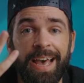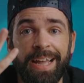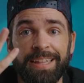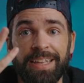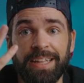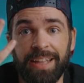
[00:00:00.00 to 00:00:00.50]

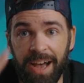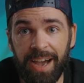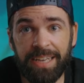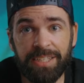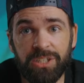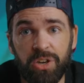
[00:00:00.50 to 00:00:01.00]
And then
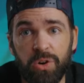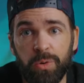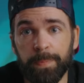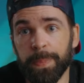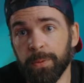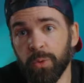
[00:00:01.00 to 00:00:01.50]

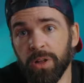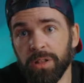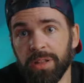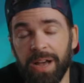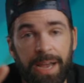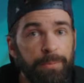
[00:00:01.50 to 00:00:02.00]
ISO,
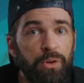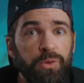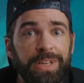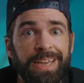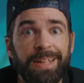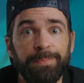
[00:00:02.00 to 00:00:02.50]
well, I'm
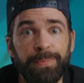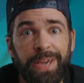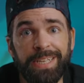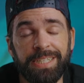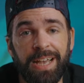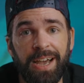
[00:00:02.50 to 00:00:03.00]
already at
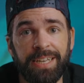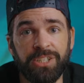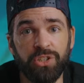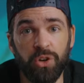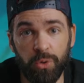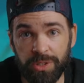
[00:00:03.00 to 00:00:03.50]
base
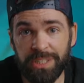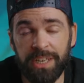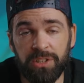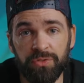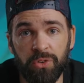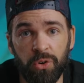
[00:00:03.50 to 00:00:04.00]
ISO,
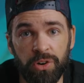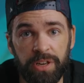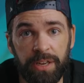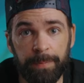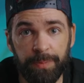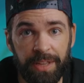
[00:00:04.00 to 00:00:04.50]

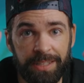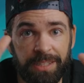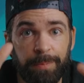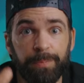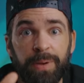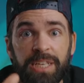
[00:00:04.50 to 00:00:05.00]
640. That's
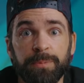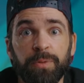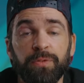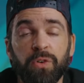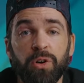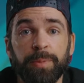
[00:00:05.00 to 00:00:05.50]
the best
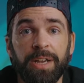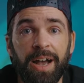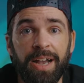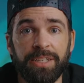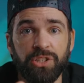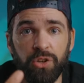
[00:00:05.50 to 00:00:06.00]
performing
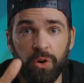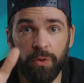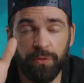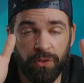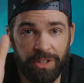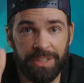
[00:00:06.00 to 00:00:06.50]
ISO
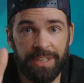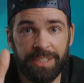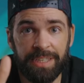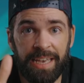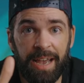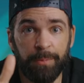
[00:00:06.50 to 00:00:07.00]
for this
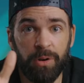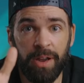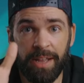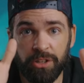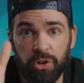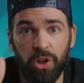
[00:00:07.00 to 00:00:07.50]
camera
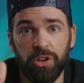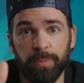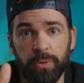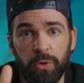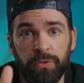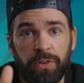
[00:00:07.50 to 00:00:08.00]
and color
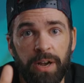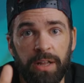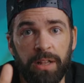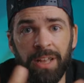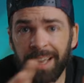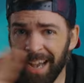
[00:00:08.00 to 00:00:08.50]

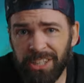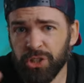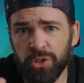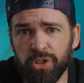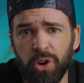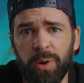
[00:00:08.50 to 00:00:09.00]
profile. I
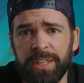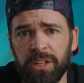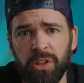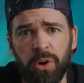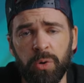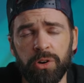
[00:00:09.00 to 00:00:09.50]
shouldn't go any
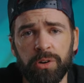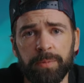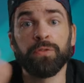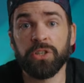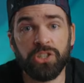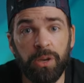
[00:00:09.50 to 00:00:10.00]
lower.
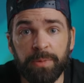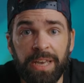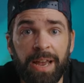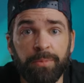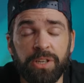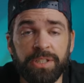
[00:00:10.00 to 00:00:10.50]
For some
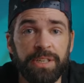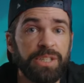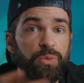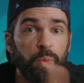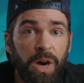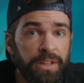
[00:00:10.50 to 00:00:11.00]
cameras
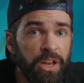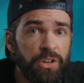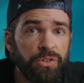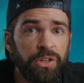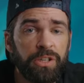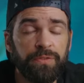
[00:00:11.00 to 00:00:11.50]
it's
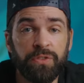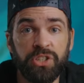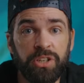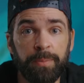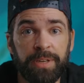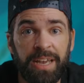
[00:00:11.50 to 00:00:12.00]
100, for
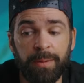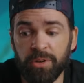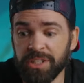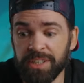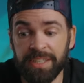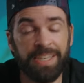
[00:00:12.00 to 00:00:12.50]
some
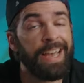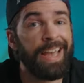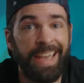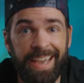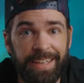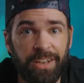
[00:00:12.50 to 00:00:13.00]
cameras it's
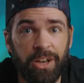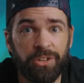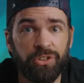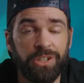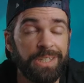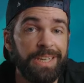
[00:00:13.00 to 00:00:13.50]

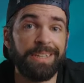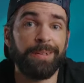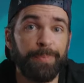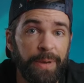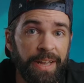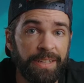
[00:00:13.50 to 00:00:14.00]
800, it
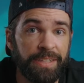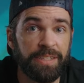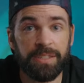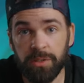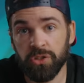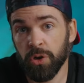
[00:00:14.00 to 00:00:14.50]

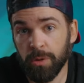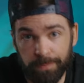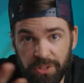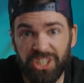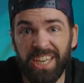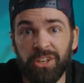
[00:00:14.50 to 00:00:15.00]
depends. So
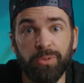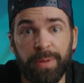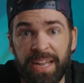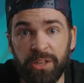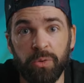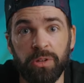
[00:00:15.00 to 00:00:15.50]
check your
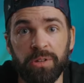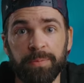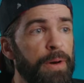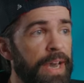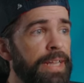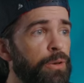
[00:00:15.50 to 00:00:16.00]
manual.
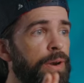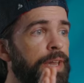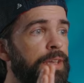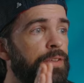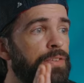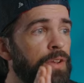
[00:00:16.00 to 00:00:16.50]
But
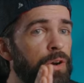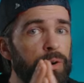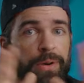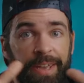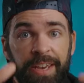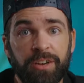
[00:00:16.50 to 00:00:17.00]
anyway,
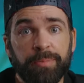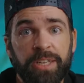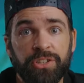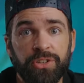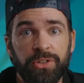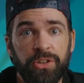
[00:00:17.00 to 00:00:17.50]
so here in my
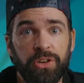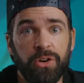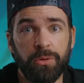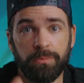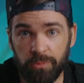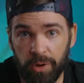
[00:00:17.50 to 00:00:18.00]

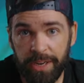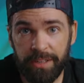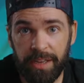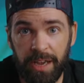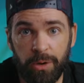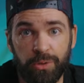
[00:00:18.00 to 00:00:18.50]
studio, right
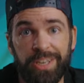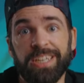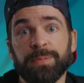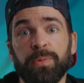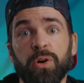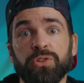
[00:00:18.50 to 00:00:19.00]
now, the
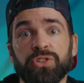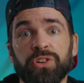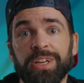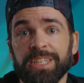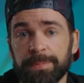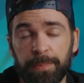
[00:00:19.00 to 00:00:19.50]
exposure
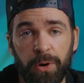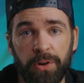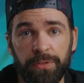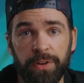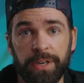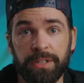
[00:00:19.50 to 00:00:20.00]
is
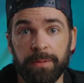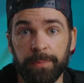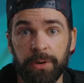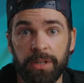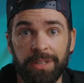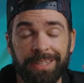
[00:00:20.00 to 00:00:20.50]
perfect.
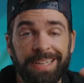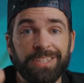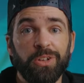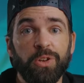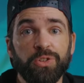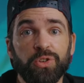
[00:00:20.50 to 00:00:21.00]
But that's
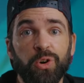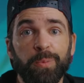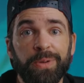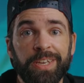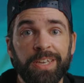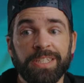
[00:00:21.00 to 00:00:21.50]
also
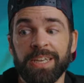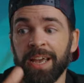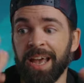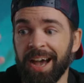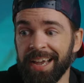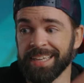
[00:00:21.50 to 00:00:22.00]
because
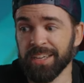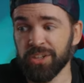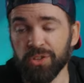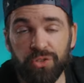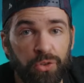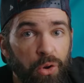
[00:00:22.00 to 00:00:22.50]
I can
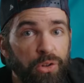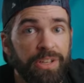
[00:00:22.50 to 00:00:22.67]
control